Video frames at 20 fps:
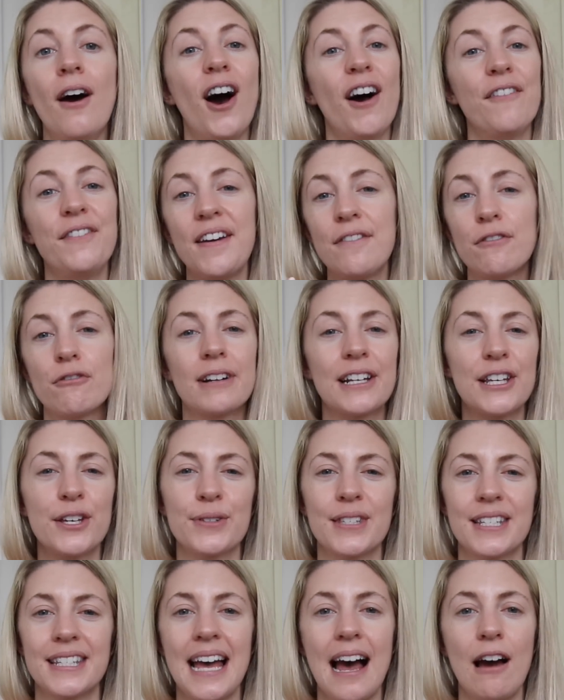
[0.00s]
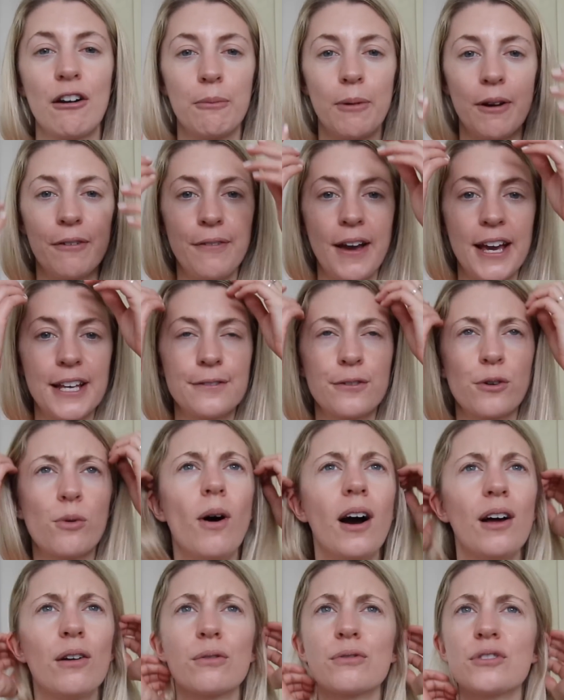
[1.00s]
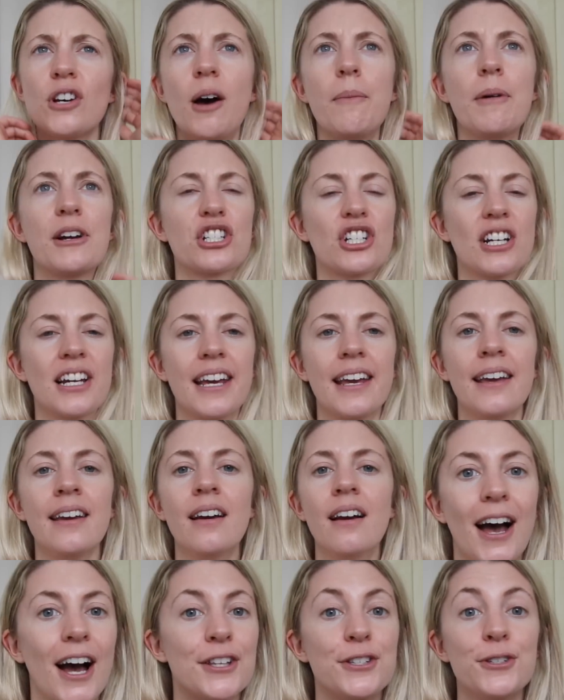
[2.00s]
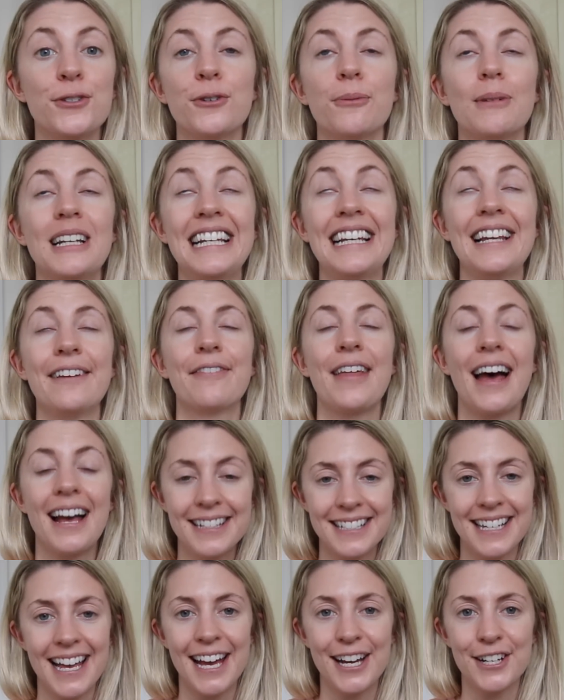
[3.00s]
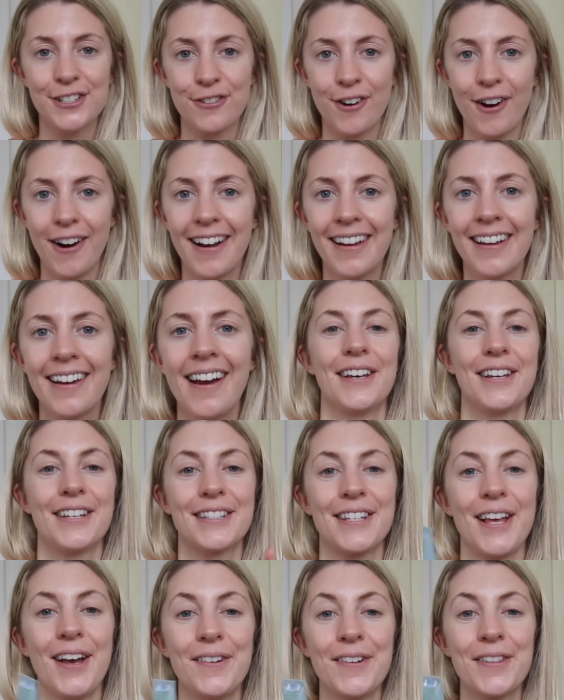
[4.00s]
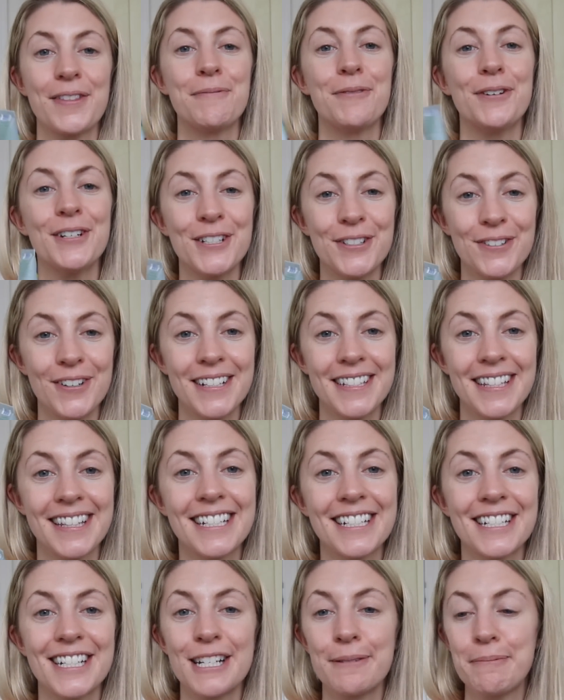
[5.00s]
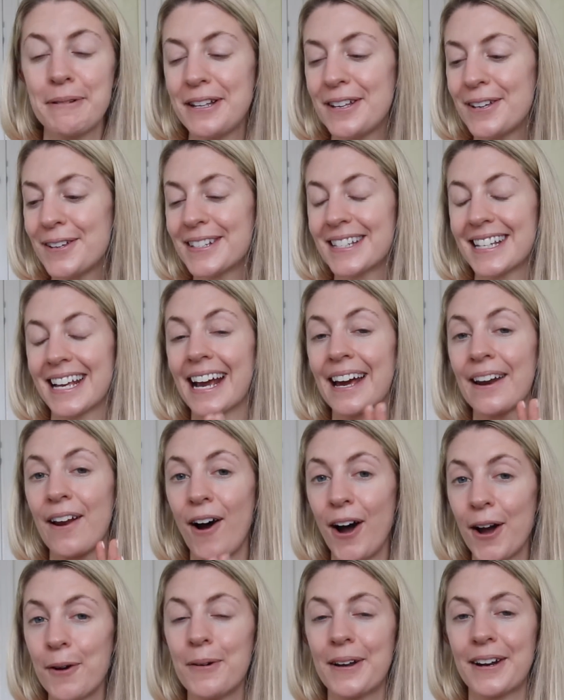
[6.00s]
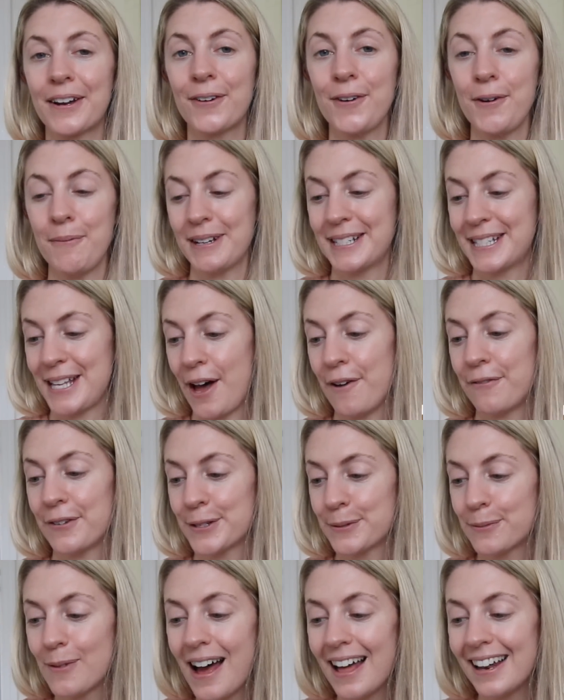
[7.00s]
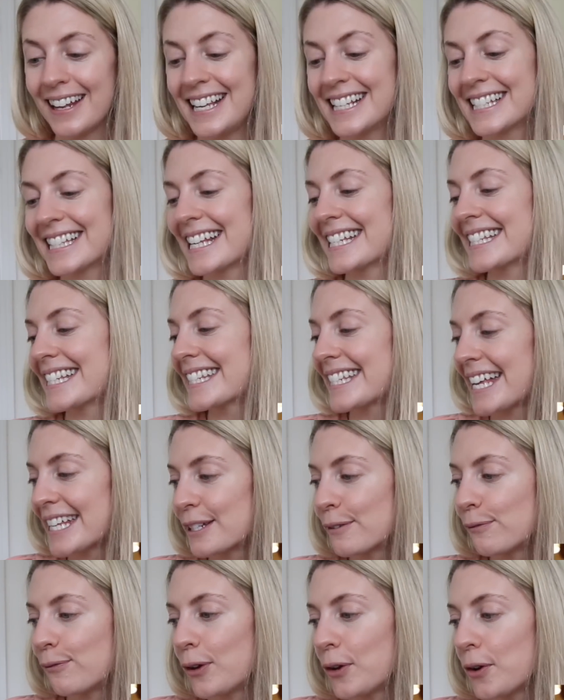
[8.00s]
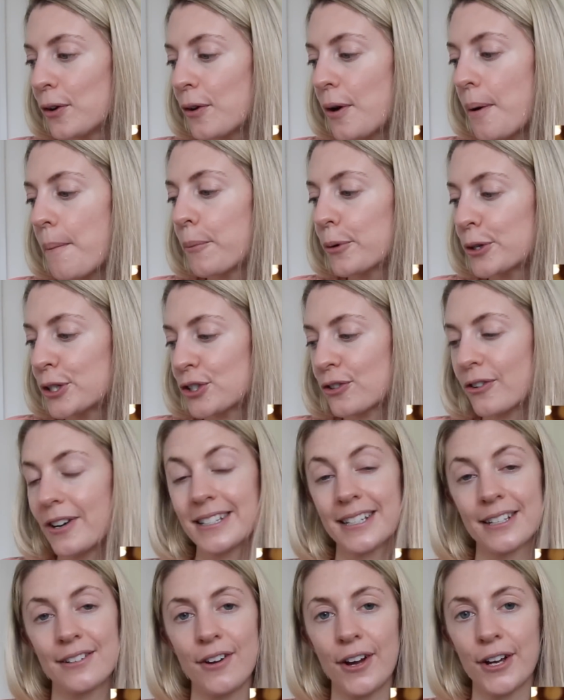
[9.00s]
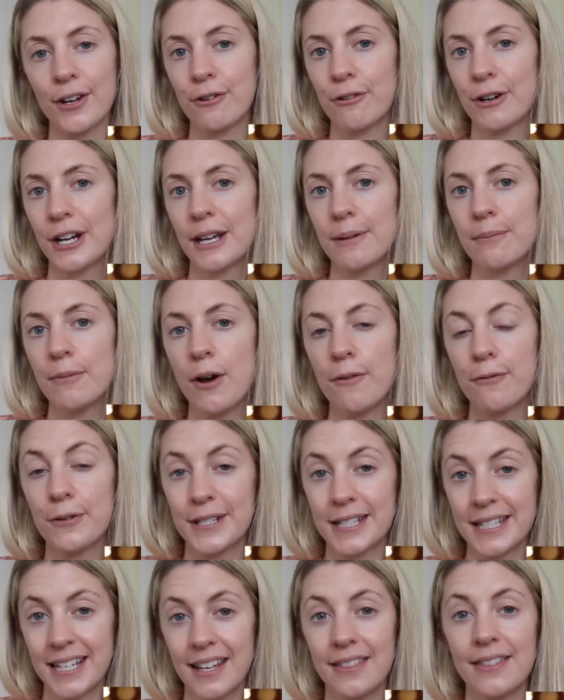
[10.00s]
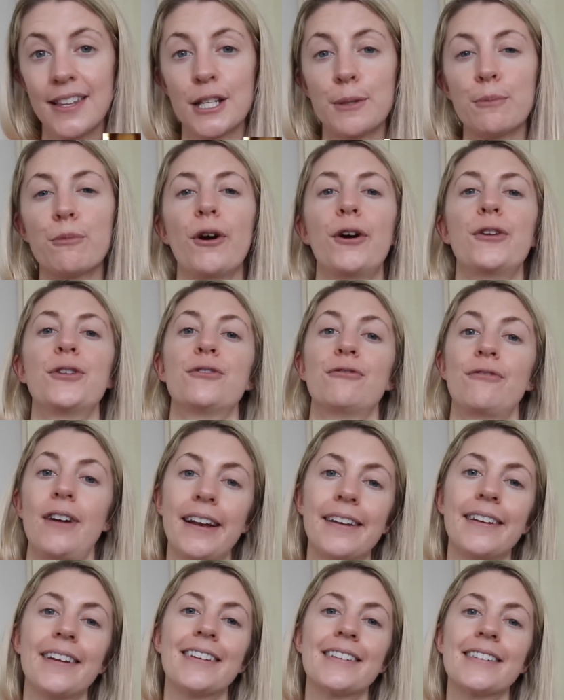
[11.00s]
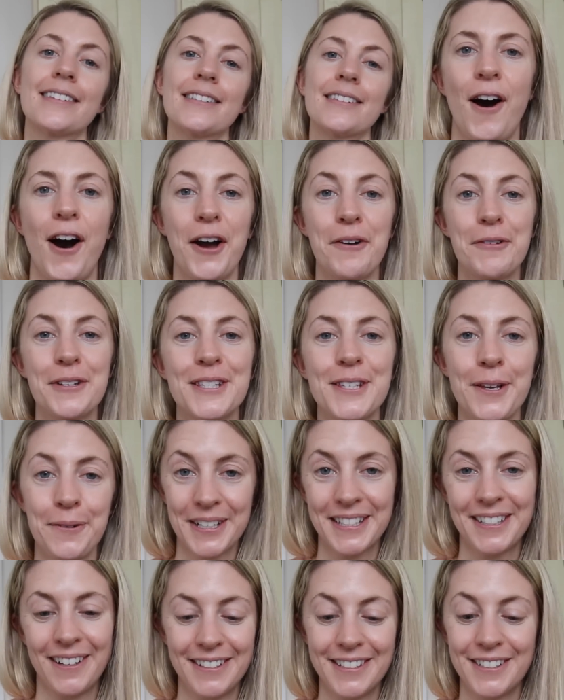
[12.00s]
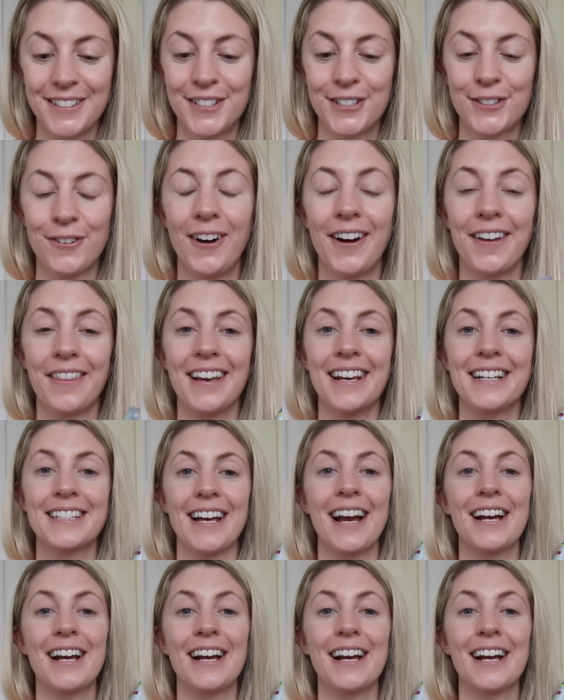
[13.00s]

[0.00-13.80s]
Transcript: I've never really used a towel on my face for quite a long time actually. I do normally leave that to air dry. So the moisturiser that she's been using, and I went and got myself as well, is this Cetaphil Moisturising Night Cream for skin that is prone to redness. I was so excited to try this.